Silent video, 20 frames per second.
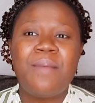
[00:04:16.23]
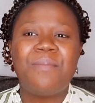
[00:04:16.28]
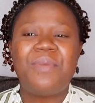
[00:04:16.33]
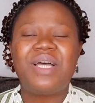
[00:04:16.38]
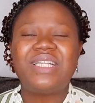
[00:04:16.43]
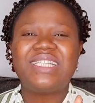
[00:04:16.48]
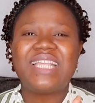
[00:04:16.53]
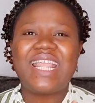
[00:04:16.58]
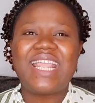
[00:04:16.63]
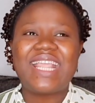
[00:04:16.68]

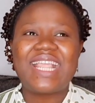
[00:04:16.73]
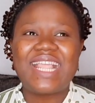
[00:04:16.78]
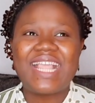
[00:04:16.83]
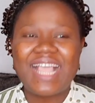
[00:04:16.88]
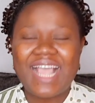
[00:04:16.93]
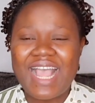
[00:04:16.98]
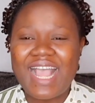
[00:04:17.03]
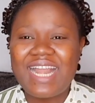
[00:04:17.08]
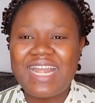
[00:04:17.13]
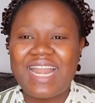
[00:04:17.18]
But in
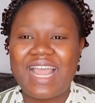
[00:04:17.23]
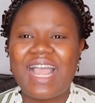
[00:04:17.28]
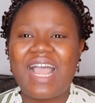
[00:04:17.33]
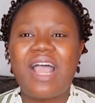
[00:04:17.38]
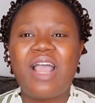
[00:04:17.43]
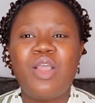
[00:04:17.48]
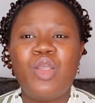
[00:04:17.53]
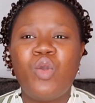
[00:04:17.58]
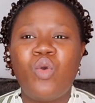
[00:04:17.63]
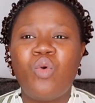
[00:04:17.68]

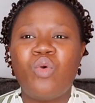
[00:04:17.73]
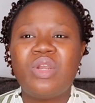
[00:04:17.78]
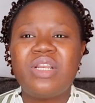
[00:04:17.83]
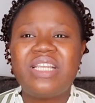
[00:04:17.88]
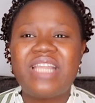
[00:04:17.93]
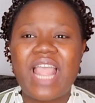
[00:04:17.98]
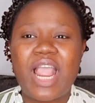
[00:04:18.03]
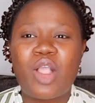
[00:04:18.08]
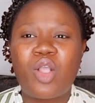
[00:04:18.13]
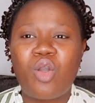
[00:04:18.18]
Ghana,
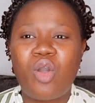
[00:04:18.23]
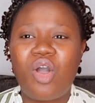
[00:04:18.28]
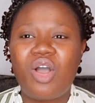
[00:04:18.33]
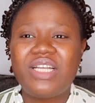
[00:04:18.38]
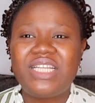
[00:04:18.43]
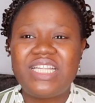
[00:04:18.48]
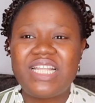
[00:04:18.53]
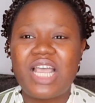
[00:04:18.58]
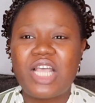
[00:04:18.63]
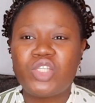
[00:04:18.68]
they
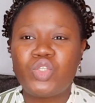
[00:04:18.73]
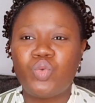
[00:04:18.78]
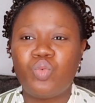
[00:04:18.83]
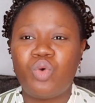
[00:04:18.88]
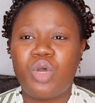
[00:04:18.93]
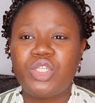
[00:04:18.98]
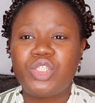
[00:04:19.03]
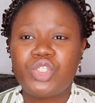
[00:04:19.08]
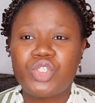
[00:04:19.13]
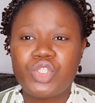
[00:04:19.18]
call theirs
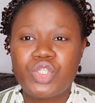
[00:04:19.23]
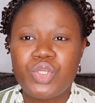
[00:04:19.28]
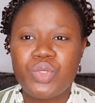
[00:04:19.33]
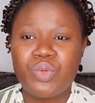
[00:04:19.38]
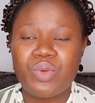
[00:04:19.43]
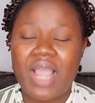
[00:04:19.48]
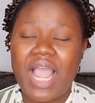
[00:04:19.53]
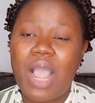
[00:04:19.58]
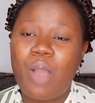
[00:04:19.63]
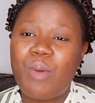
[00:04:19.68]
was
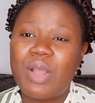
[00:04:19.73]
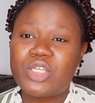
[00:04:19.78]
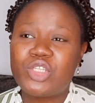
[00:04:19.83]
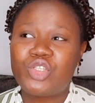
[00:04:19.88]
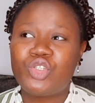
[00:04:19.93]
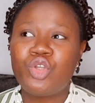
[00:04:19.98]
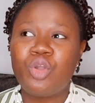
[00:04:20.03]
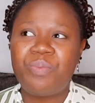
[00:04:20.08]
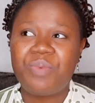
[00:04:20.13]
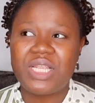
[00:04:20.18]
stew. Our
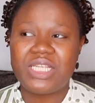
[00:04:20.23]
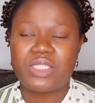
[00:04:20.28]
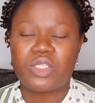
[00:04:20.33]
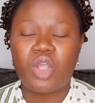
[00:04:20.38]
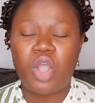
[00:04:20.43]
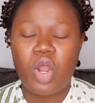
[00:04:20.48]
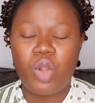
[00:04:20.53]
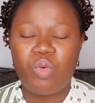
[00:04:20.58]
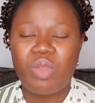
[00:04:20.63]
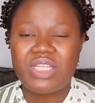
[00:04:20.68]
soup is
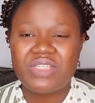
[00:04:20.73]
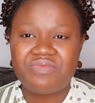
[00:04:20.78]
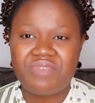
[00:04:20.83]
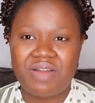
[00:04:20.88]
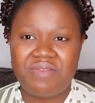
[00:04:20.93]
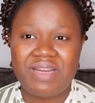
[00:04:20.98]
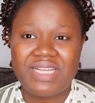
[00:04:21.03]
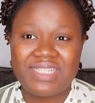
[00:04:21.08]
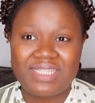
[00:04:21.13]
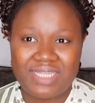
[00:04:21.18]
always
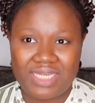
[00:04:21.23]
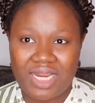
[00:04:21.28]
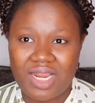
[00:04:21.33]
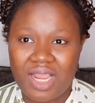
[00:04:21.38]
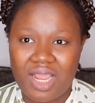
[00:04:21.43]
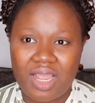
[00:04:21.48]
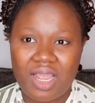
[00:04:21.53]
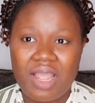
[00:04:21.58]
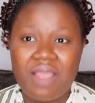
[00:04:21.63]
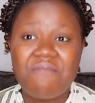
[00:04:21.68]
very
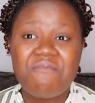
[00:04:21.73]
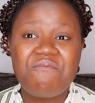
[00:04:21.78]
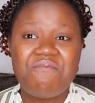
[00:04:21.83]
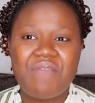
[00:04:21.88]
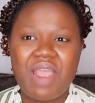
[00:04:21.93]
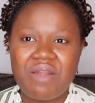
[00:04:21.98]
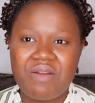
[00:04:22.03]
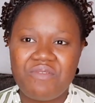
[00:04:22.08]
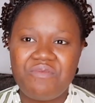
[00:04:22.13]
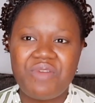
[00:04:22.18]
thick,
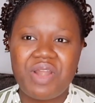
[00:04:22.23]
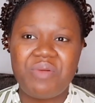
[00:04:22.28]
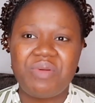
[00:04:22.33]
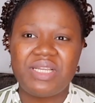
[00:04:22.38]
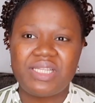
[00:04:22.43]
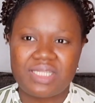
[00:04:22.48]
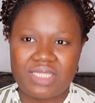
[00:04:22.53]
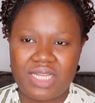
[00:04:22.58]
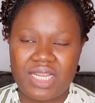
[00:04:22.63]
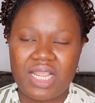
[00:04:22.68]

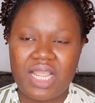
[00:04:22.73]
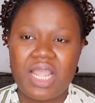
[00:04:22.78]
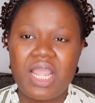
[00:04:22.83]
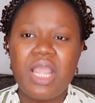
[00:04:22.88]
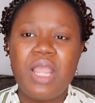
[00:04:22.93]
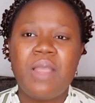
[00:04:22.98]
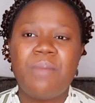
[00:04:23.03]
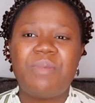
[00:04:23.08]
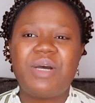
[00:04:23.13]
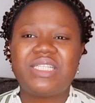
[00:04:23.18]
very thick,
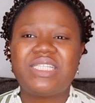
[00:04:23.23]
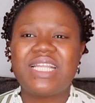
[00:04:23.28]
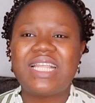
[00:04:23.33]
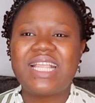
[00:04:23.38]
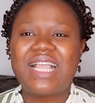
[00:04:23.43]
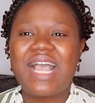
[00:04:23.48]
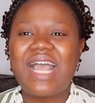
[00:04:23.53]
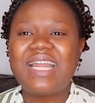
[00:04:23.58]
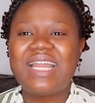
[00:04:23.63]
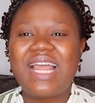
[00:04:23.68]
but in
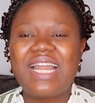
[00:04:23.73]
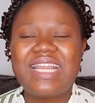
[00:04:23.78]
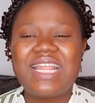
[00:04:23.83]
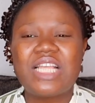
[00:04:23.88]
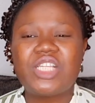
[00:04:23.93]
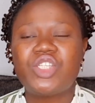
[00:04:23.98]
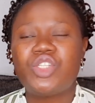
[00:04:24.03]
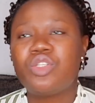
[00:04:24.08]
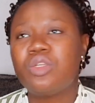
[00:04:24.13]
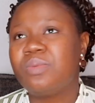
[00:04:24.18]
Ghana
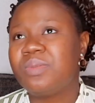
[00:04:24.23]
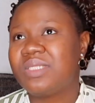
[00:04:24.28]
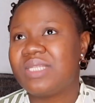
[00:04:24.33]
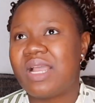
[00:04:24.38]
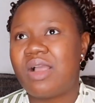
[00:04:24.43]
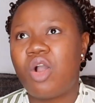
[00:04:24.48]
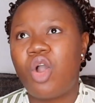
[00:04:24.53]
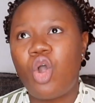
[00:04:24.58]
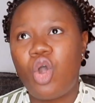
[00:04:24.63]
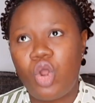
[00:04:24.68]
their soups
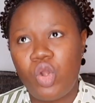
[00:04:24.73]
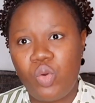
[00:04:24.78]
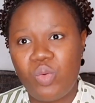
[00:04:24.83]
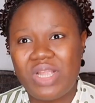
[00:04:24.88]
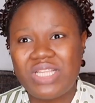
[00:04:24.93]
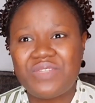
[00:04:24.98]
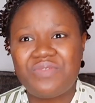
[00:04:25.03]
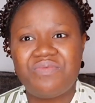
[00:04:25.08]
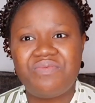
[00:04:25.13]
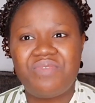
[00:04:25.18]
are
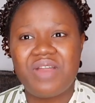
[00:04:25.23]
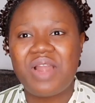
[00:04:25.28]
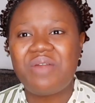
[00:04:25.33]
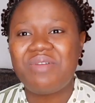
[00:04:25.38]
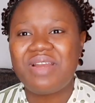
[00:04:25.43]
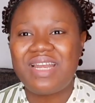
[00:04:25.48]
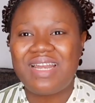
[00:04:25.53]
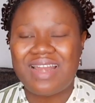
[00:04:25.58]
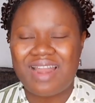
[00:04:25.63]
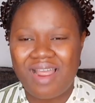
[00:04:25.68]
always
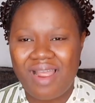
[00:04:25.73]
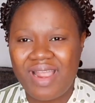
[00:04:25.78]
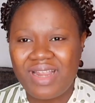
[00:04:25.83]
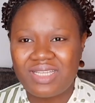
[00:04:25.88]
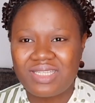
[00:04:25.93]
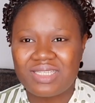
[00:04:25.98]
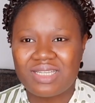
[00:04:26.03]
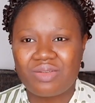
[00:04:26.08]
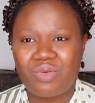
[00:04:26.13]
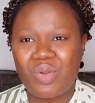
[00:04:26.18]
very light.
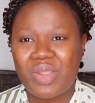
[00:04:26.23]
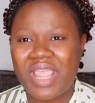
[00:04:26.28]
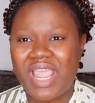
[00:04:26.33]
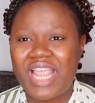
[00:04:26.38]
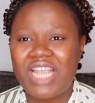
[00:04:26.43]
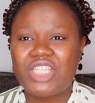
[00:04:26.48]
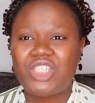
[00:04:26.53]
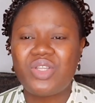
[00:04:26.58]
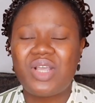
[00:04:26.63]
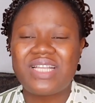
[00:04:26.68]
Okay,
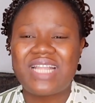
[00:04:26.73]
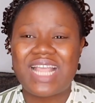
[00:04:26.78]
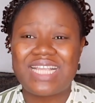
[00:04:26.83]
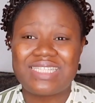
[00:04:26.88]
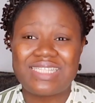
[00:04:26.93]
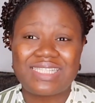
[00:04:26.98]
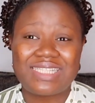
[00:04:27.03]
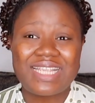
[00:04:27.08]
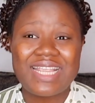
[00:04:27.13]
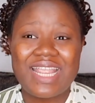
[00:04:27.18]
it's not
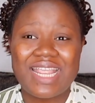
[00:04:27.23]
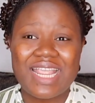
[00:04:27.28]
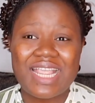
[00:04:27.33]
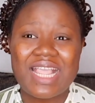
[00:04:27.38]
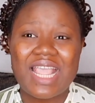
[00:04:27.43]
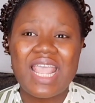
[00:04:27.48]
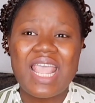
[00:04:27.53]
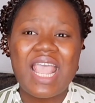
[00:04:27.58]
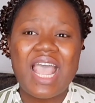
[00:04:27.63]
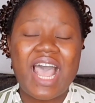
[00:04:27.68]
as
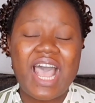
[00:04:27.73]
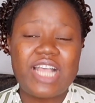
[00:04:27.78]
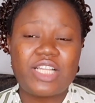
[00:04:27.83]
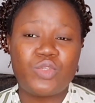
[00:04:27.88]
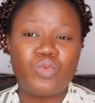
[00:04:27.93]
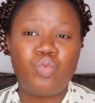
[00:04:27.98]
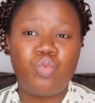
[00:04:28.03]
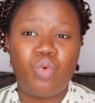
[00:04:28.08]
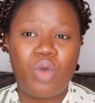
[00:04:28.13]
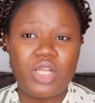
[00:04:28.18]
thick as
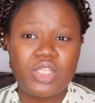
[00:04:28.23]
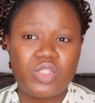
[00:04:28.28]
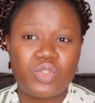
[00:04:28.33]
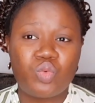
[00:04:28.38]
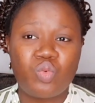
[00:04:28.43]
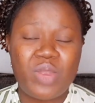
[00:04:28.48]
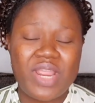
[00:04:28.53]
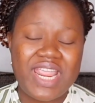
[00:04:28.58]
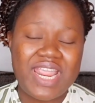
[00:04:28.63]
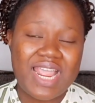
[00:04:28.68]
what
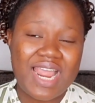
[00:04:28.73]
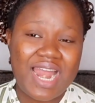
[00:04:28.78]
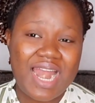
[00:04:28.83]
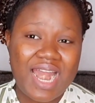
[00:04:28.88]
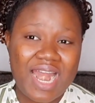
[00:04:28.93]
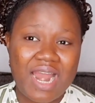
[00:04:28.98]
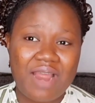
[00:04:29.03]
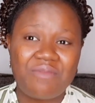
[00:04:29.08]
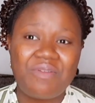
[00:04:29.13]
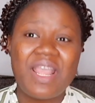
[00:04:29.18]
we
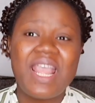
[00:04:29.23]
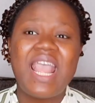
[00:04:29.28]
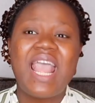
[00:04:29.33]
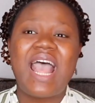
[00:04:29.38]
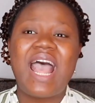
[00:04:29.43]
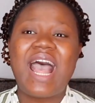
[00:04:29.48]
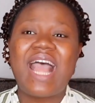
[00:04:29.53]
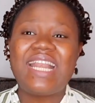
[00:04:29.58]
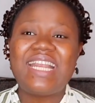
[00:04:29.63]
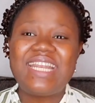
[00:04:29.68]
have,
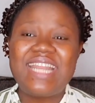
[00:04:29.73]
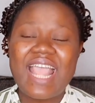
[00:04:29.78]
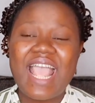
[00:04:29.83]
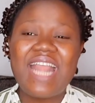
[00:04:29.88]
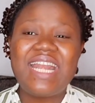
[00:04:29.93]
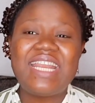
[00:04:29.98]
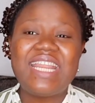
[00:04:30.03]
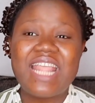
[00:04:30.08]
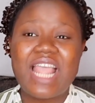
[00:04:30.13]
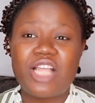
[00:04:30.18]
and
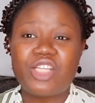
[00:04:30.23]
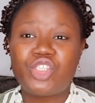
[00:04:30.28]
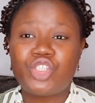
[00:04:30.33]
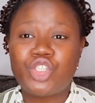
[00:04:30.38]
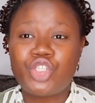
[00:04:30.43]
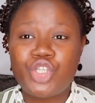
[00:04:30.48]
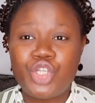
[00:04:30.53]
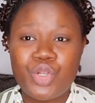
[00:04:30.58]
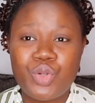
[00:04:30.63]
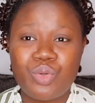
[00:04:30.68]
then their
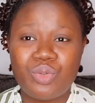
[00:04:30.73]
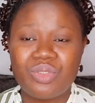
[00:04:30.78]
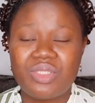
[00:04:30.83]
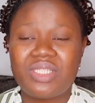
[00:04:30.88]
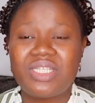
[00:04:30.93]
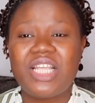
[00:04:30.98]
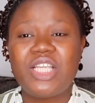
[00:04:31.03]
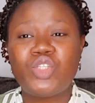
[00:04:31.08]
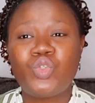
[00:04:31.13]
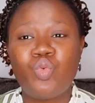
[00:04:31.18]

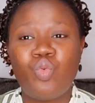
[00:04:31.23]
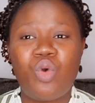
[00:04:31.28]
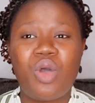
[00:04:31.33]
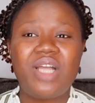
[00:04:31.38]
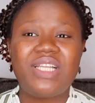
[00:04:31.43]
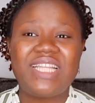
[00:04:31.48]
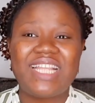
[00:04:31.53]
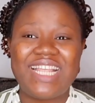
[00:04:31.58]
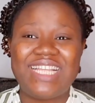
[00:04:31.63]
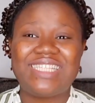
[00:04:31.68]
stews is
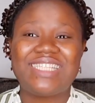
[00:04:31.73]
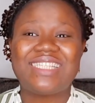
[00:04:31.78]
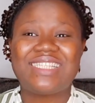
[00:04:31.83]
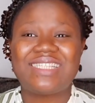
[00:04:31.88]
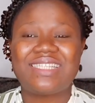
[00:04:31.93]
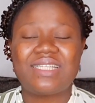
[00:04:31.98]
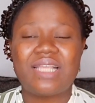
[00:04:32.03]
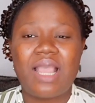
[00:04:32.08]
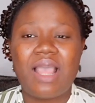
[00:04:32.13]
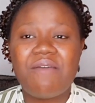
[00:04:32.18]
what
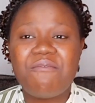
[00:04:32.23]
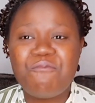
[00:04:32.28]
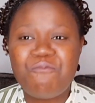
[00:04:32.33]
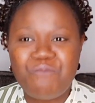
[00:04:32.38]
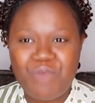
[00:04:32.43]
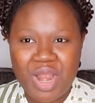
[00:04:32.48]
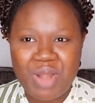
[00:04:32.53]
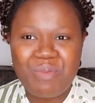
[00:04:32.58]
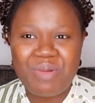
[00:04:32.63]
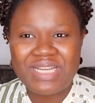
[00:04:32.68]
is
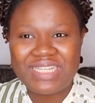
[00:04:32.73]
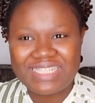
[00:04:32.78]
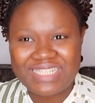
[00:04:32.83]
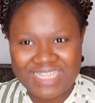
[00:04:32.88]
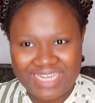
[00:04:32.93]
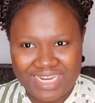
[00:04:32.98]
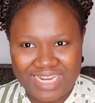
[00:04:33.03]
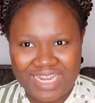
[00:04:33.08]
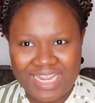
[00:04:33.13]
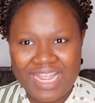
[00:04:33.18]
very
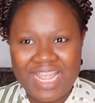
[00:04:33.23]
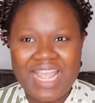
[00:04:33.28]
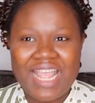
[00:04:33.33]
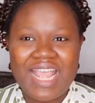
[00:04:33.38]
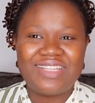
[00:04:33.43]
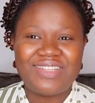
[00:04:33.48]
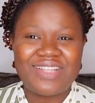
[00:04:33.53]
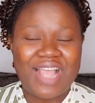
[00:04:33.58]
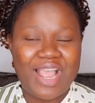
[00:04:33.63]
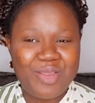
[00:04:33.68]
thick.
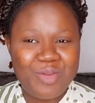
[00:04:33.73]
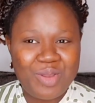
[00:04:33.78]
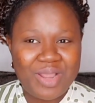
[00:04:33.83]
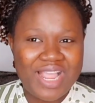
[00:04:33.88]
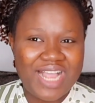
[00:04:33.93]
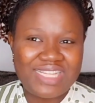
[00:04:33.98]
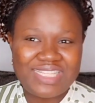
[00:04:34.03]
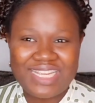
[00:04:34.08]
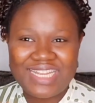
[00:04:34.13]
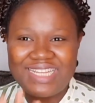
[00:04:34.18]
Are you
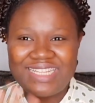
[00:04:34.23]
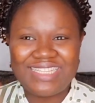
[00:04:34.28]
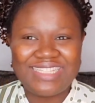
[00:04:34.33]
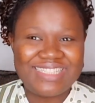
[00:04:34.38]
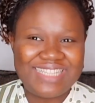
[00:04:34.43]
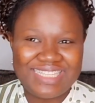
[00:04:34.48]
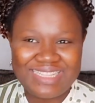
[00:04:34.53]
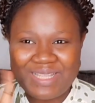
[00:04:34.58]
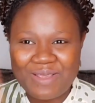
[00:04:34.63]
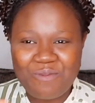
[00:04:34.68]

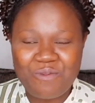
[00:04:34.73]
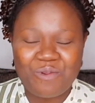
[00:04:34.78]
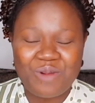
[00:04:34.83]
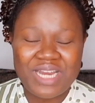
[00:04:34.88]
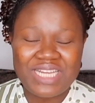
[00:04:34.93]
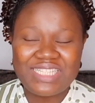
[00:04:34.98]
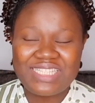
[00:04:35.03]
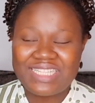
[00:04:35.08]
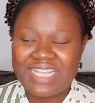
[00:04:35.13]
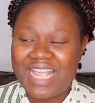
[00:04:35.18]
getting the
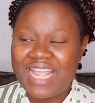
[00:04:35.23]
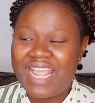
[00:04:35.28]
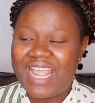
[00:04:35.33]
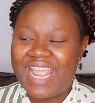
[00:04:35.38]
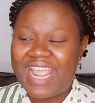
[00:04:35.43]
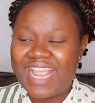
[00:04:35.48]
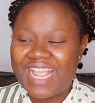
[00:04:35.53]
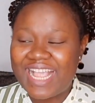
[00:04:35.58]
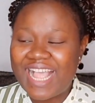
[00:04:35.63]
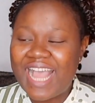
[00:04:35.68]
difference?
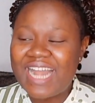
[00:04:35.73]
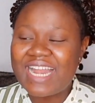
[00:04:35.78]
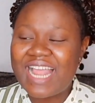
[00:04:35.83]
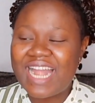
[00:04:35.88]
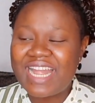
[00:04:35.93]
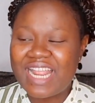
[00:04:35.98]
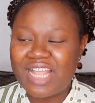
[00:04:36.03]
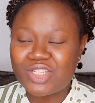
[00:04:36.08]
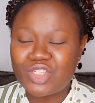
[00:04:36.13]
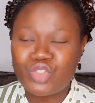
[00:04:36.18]
In
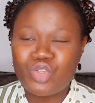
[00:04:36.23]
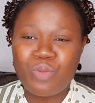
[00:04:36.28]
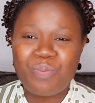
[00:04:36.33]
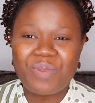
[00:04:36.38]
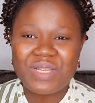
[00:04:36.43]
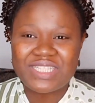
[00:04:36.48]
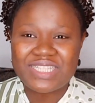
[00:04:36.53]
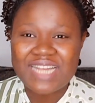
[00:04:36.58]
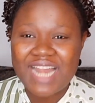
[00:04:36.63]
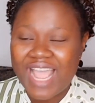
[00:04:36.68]
Ghana their soup
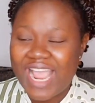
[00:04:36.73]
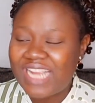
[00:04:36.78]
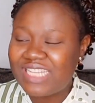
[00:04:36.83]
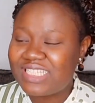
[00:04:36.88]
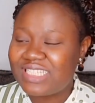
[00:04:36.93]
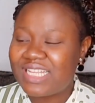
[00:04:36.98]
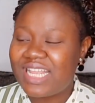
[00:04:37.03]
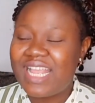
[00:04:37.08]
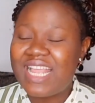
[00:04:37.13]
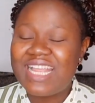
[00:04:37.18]
is light,
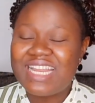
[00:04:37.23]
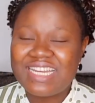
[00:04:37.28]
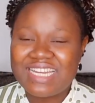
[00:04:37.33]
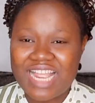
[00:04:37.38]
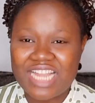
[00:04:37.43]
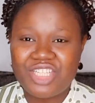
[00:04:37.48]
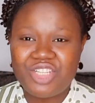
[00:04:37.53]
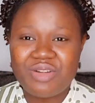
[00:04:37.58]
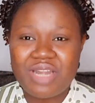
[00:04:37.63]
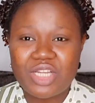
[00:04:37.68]

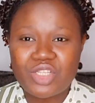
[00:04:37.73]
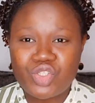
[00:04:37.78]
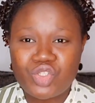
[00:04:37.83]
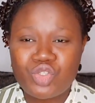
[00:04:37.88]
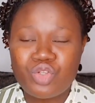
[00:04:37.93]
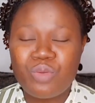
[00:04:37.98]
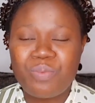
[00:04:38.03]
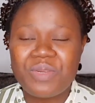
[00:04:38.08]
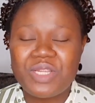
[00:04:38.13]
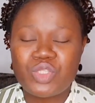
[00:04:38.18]
Nigerian
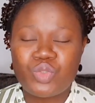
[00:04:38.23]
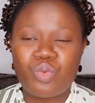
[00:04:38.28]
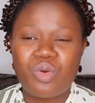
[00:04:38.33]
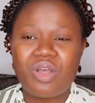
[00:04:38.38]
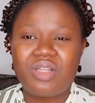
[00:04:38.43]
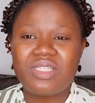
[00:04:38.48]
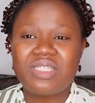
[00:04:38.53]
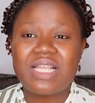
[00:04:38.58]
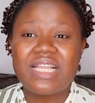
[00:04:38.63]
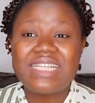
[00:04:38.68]
soup is
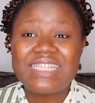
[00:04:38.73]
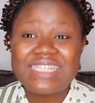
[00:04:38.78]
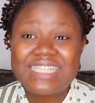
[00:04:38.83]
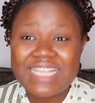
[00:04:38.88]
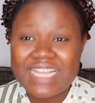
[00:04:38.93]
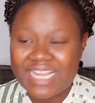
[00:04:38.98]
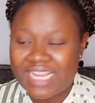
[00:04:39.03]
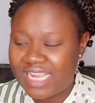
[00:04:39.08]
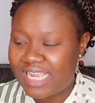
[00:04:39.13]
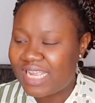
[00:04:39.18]
what?
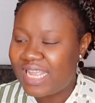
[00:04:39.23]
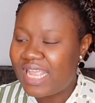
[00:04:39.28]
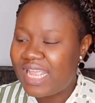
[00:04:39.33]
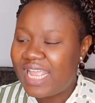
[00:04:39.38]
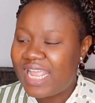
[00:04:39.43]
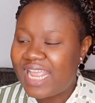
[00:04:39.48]
Thick.